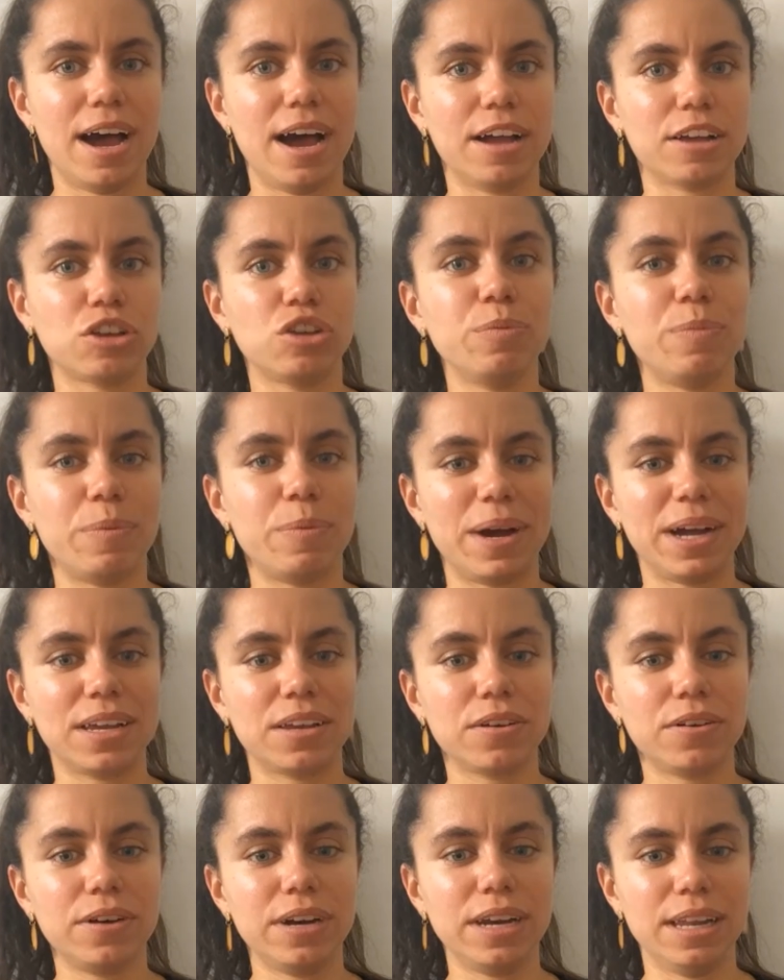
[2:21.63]
a
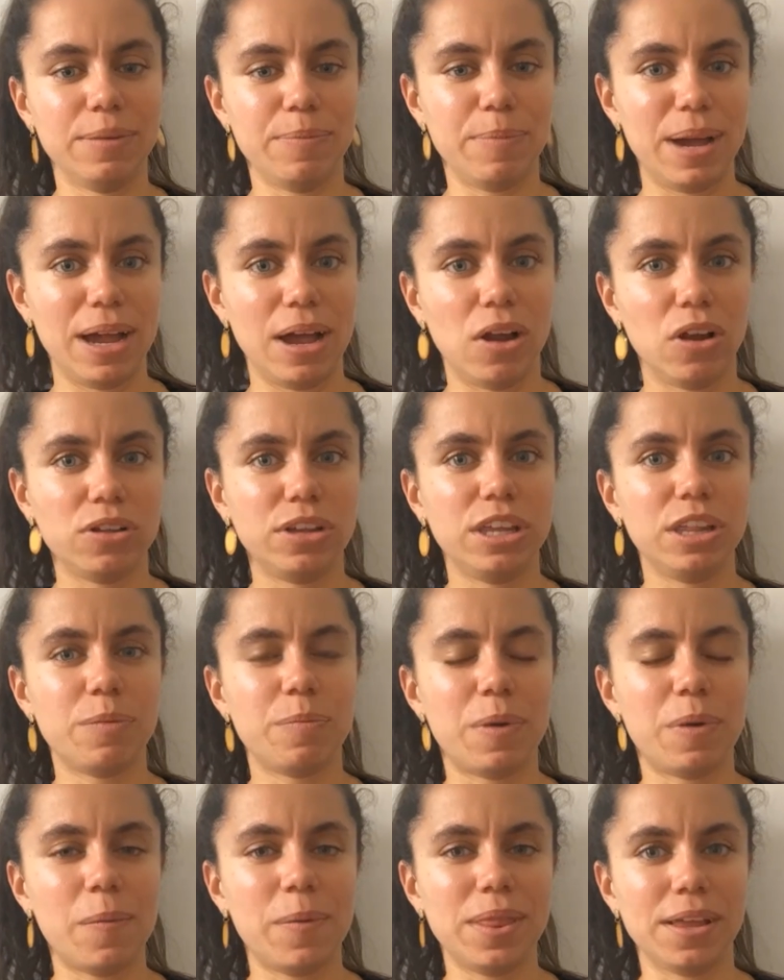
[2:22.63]
supervisor in the biology
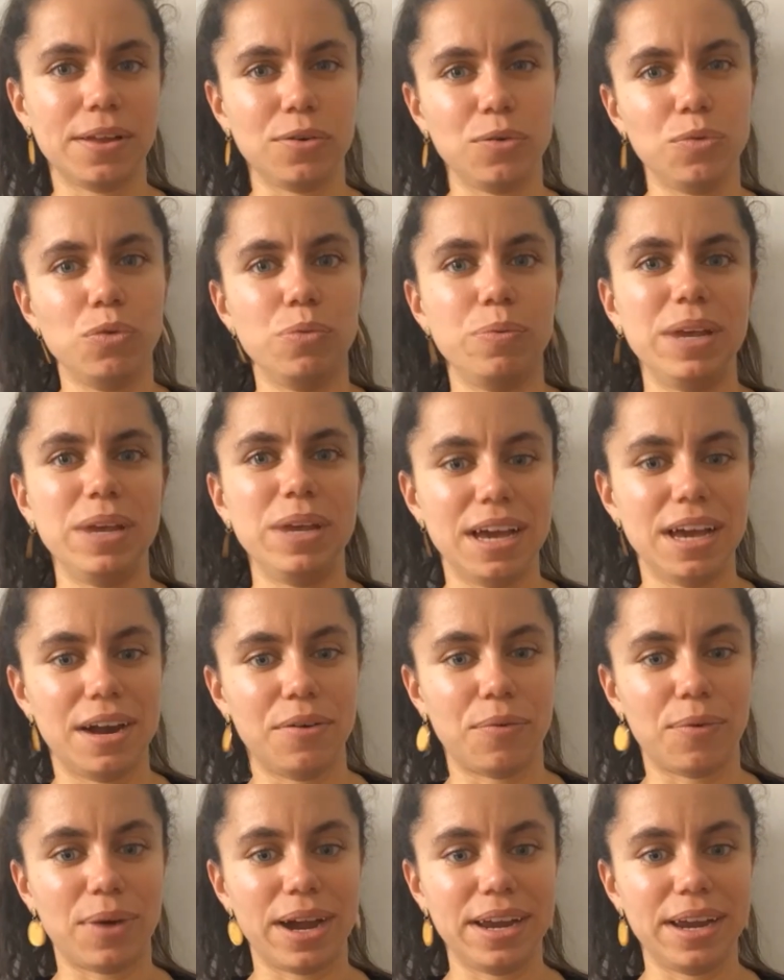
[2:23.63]
department that would be a
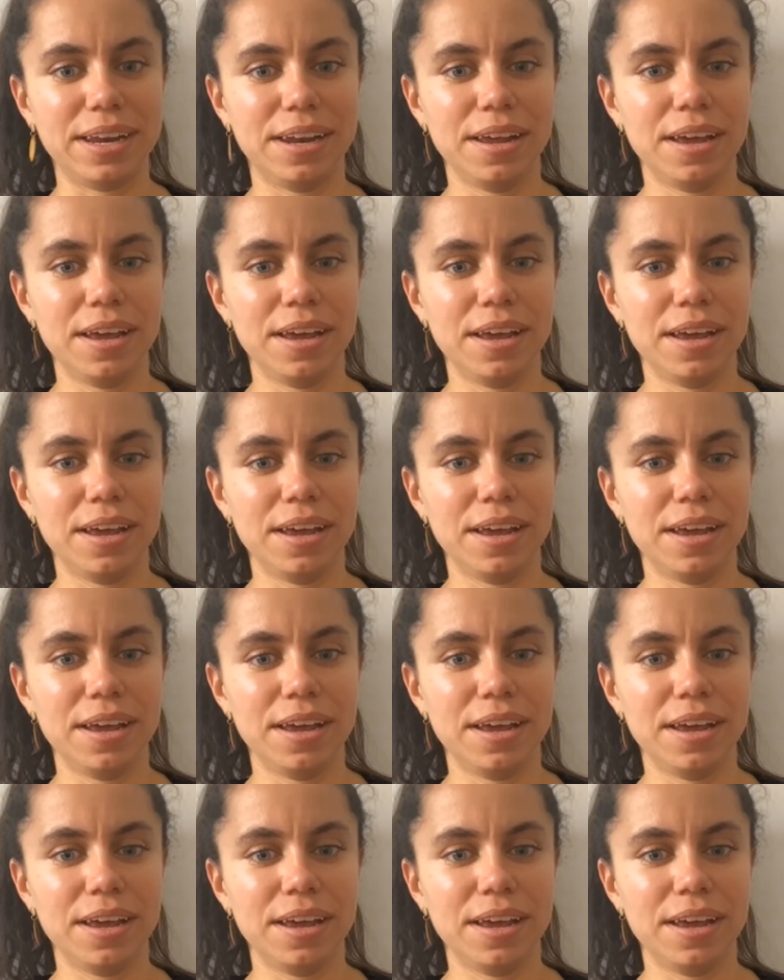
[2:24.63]
right